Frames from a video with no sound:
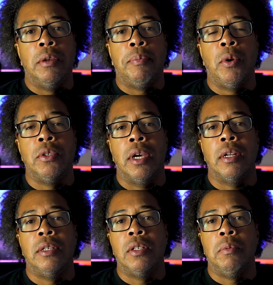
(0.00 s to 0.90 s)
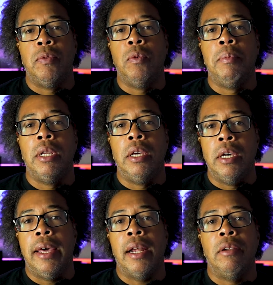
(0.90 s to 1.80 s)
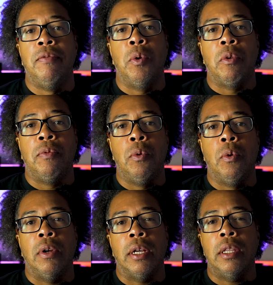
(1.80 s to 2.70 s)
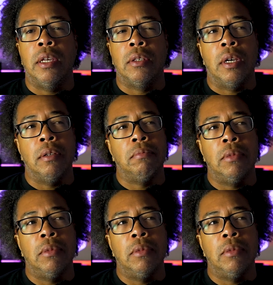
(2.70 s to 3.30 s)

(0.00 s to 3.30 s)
get purged out of the system if you've been an inactive voter for like, I think it's like